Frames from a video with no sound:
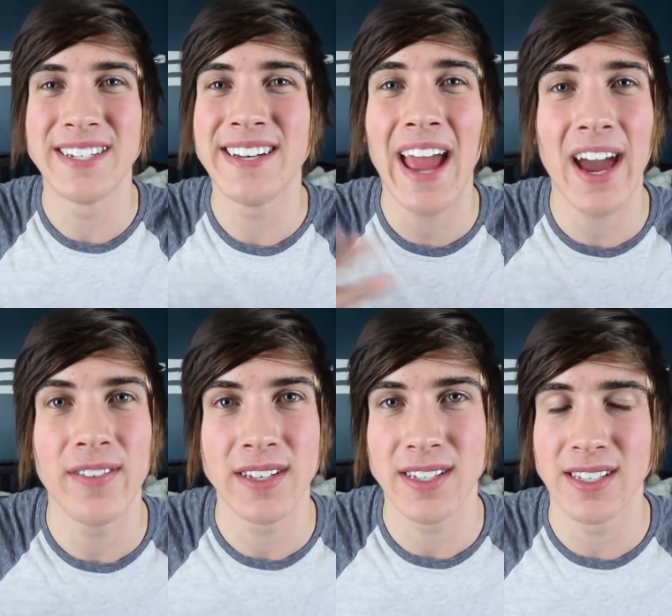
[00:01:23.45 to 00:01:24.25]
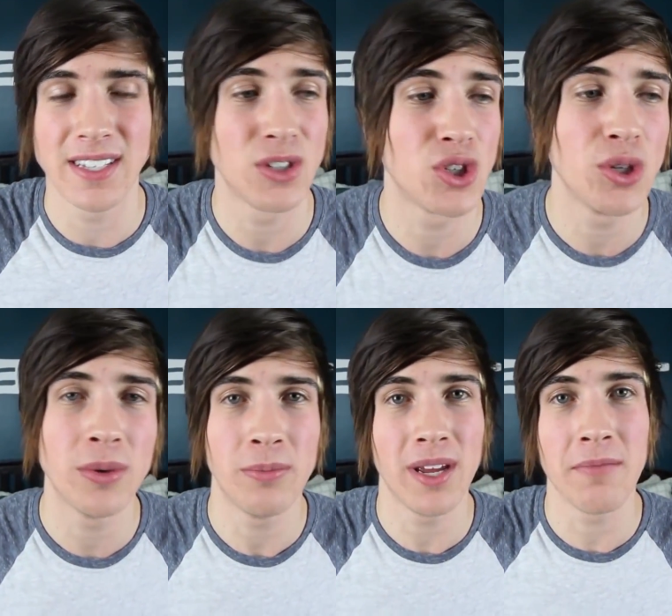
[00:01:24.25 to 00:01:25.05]
didn't have this disease, she
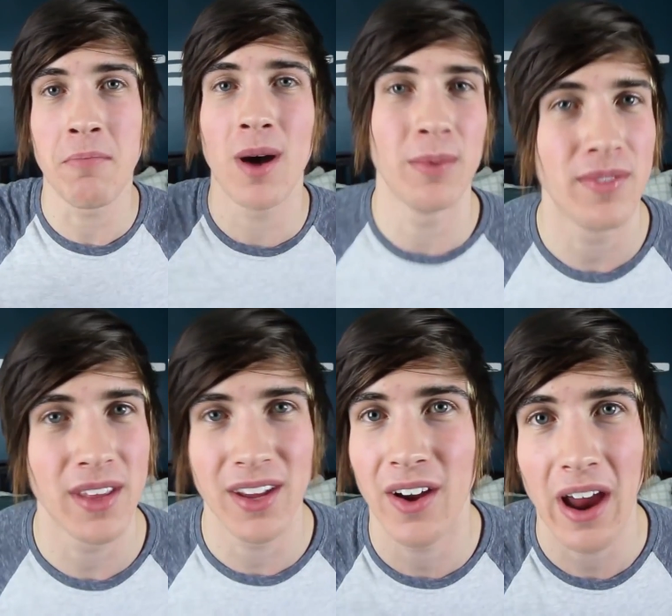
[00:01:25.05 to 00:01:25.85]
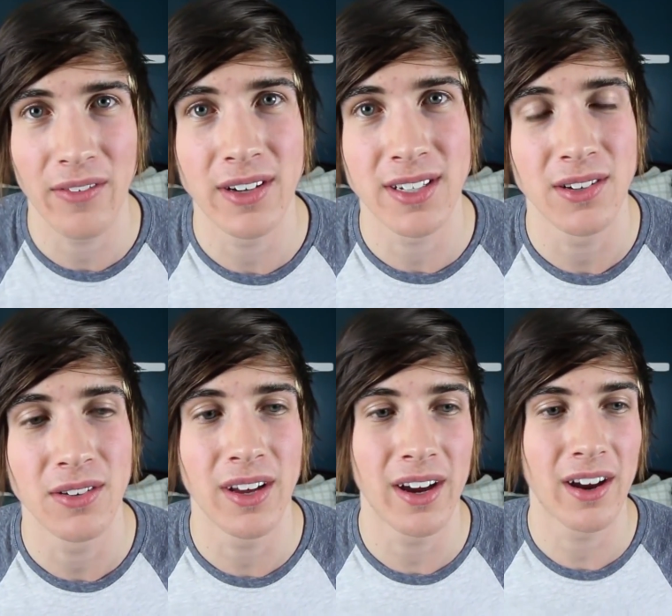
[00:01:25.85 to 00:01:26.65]
would be mom of the year every
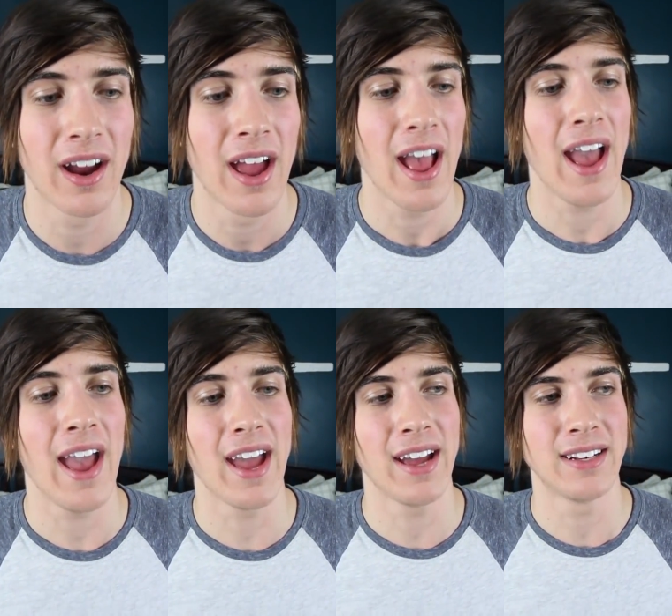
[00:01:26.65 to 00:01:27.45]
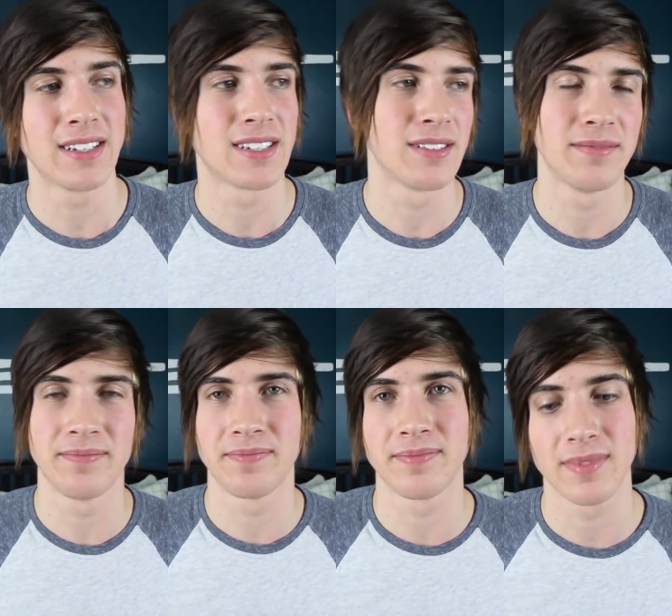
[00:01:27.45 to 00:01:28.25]
single year, and
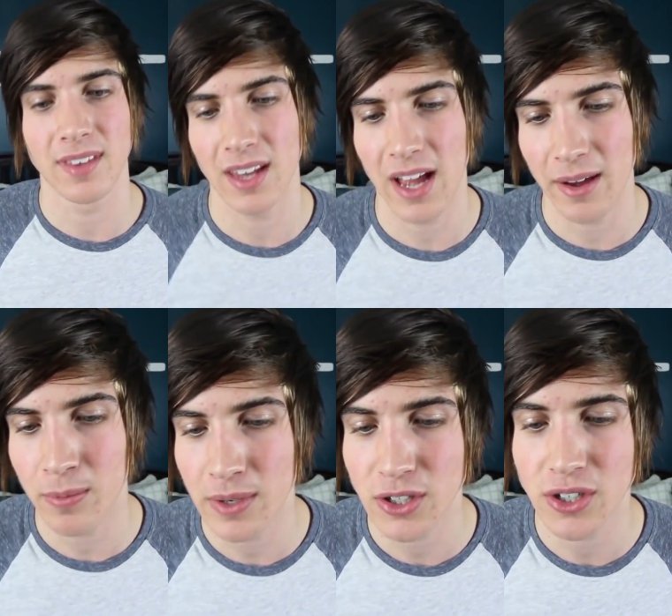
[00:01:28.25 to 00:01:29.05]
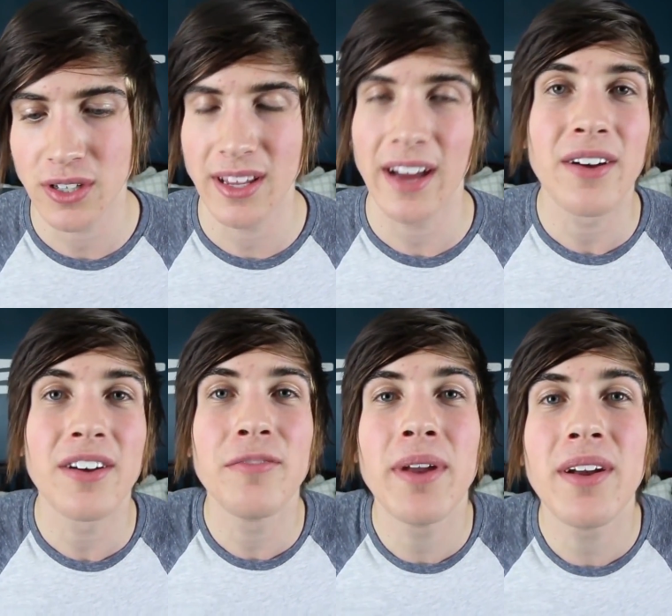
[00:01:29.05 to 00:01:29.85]
I wish that
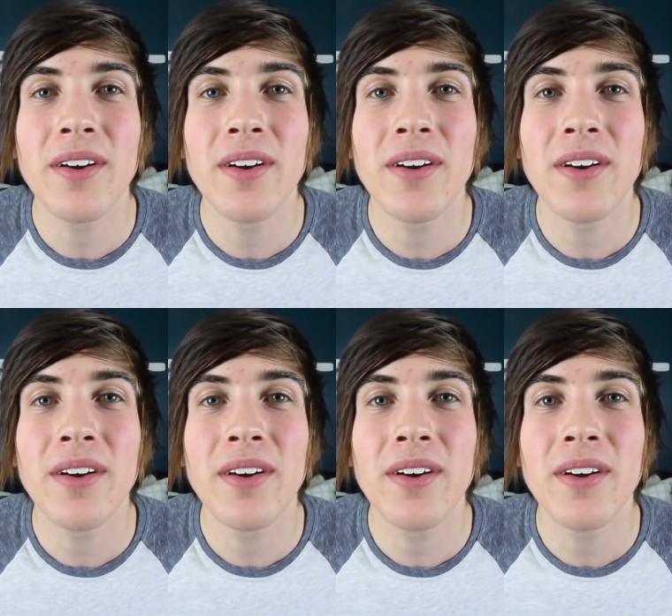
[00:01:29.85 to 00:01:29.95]
could have been